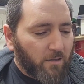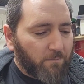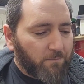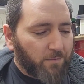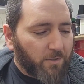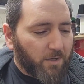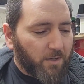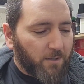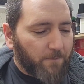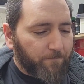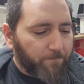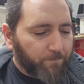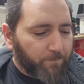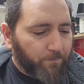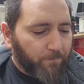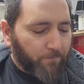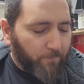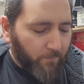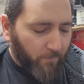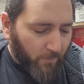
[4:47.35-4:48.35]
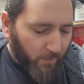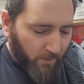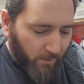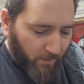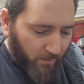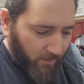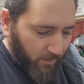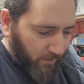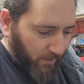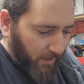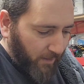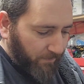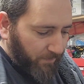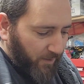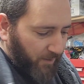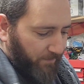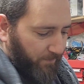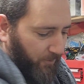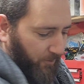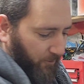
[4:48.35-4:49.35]
But yeah,
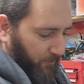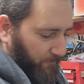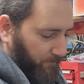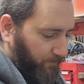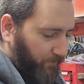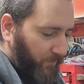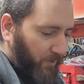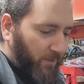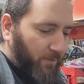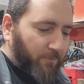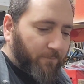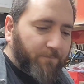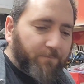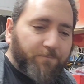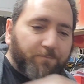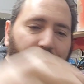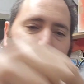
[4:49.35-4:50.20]
people, you know,